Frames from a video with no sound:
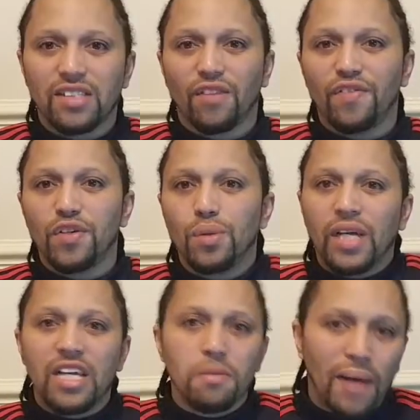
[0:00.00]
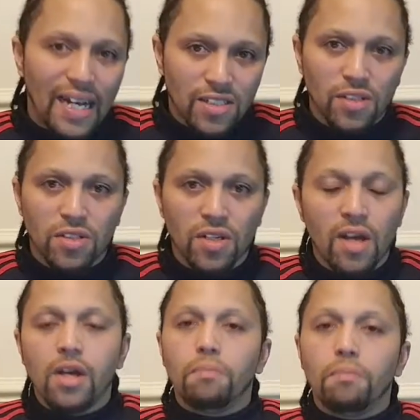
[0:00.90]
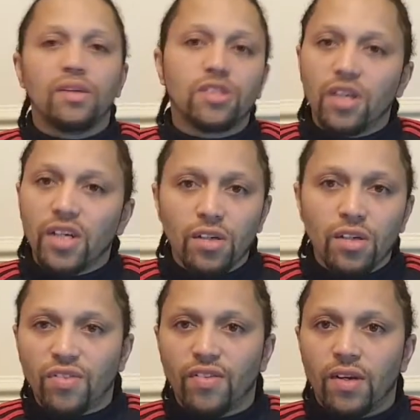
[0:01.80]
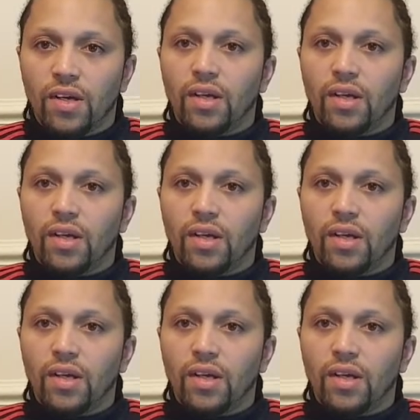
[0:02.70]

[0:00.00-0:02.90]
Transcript: a few key passes, but it's not enough.